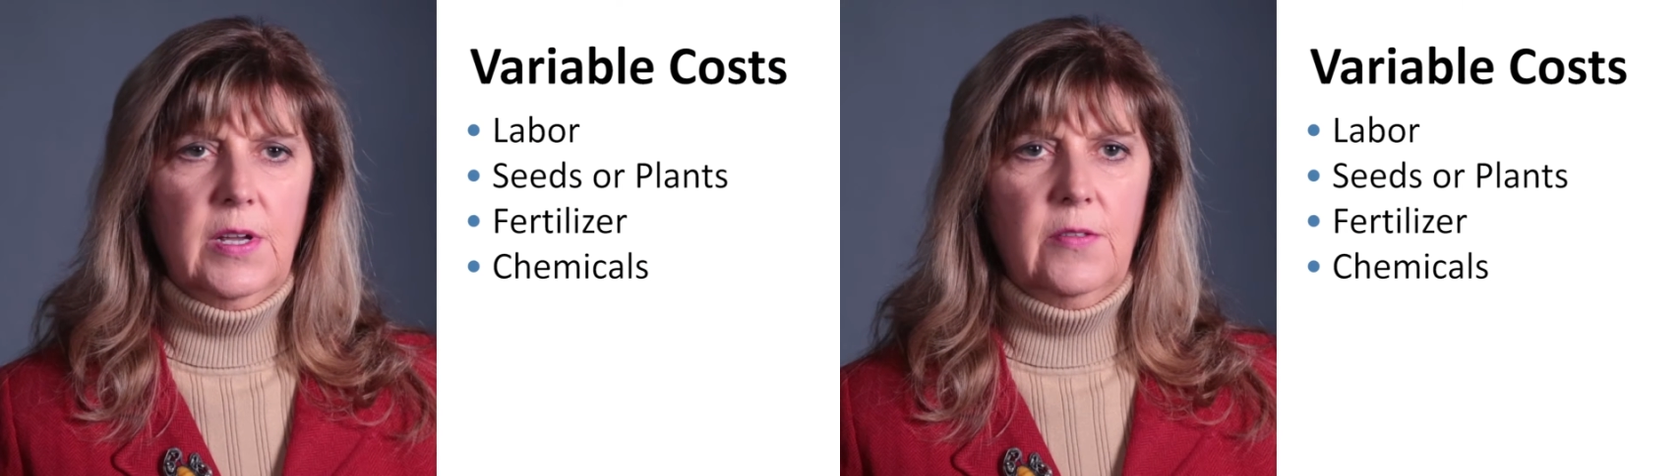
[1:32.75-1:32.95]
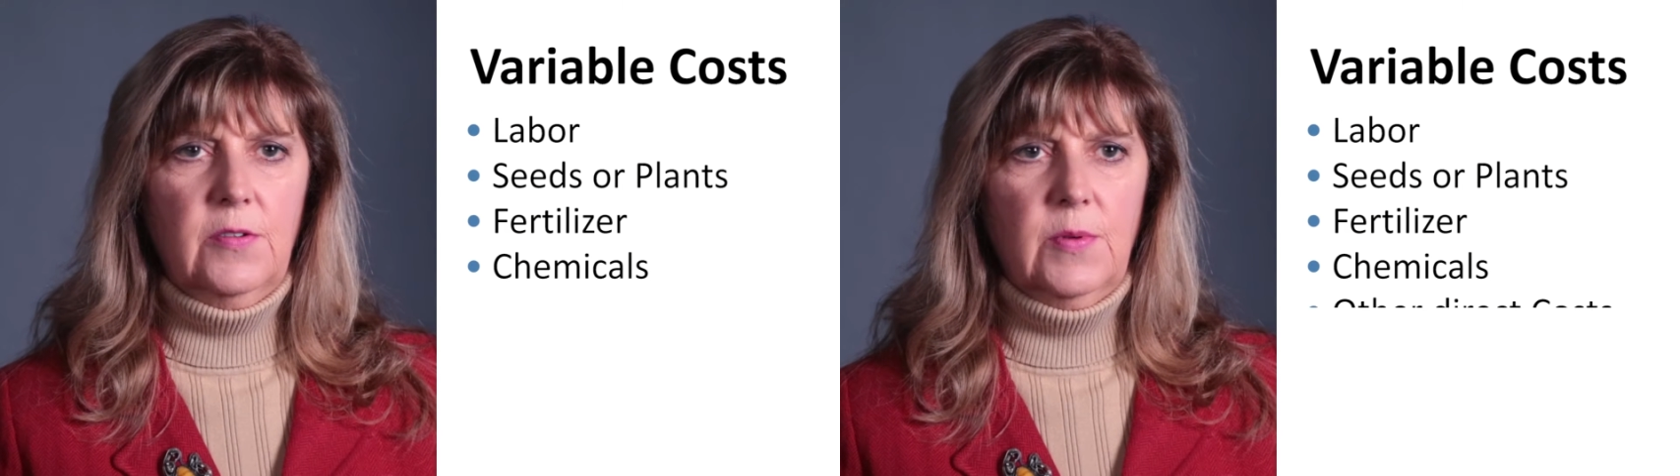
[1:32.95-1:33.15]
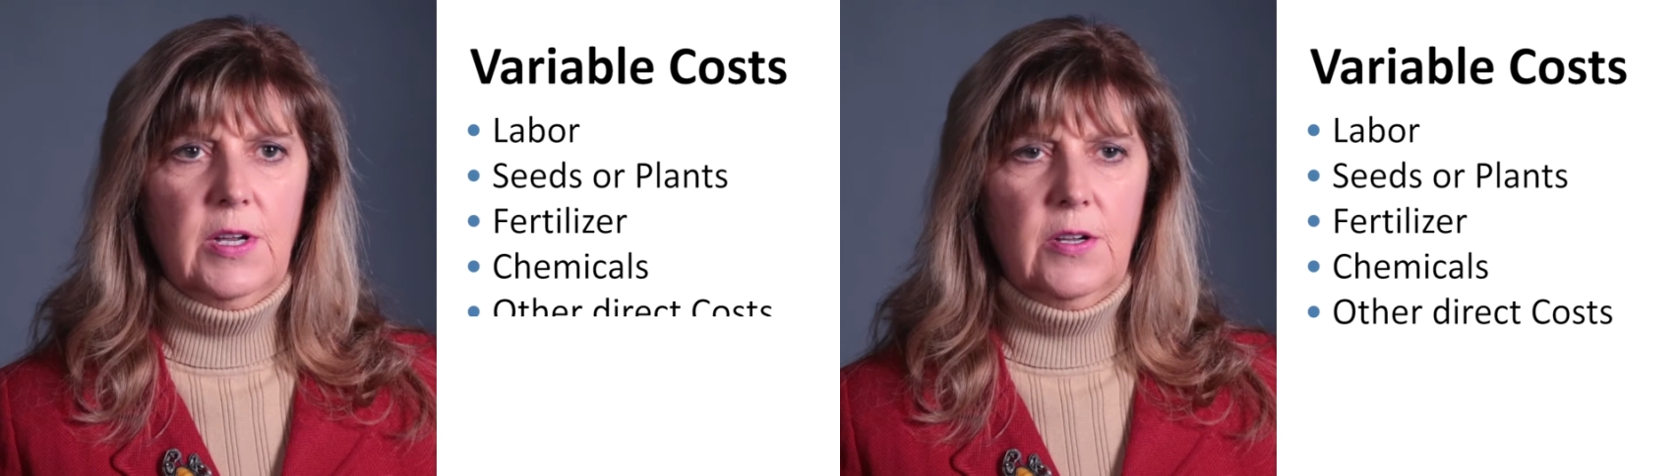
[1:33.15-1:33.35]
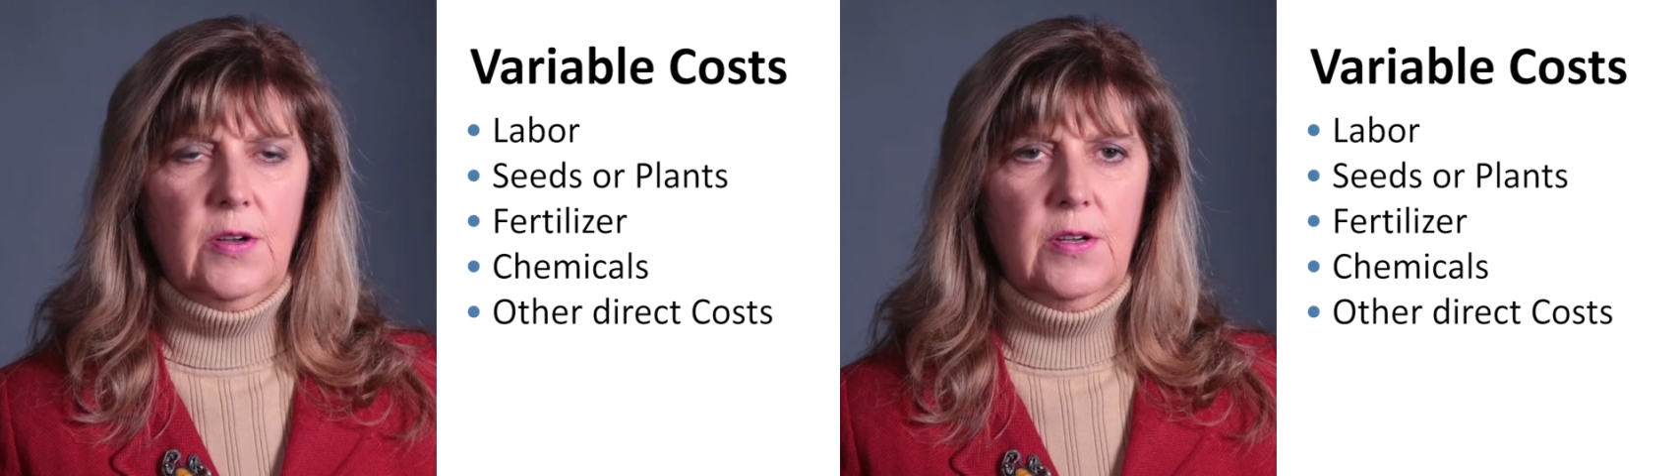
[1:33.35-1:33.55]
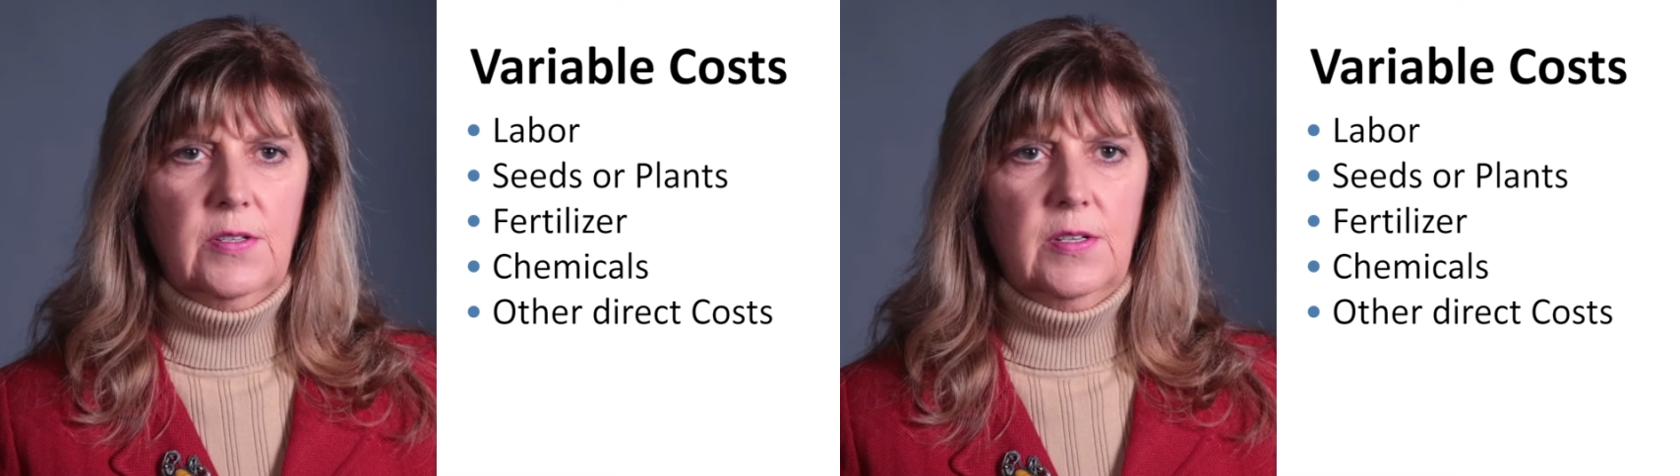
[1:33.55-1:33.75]
other direct
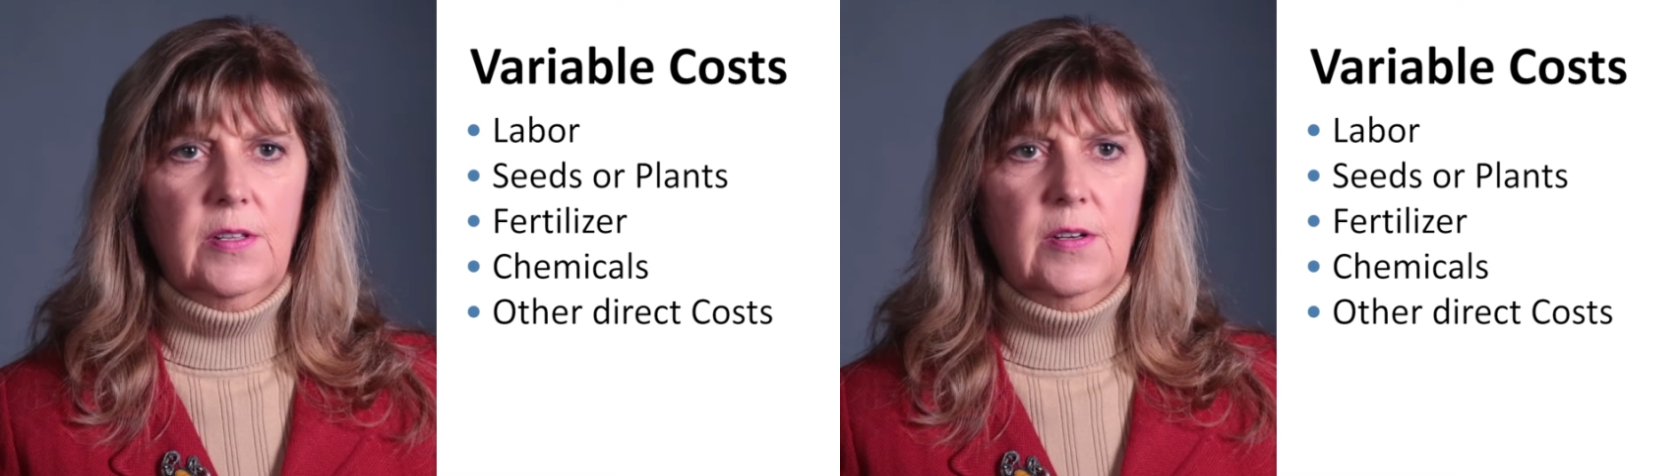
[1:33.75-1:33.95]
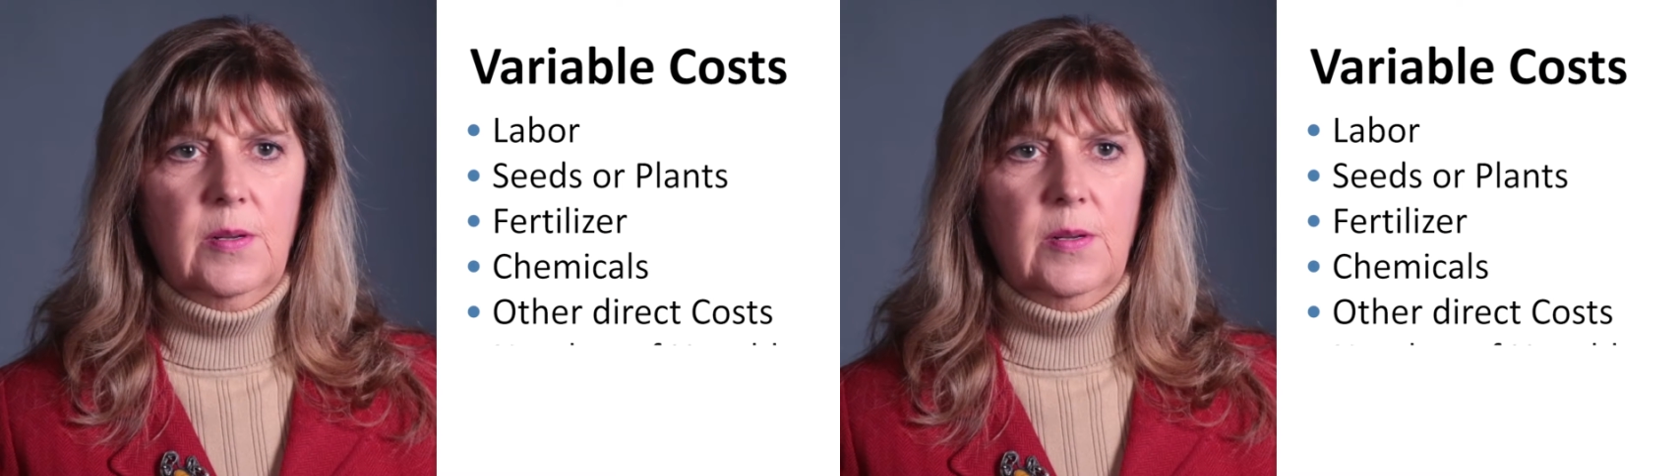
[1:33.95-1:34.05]
costs, and the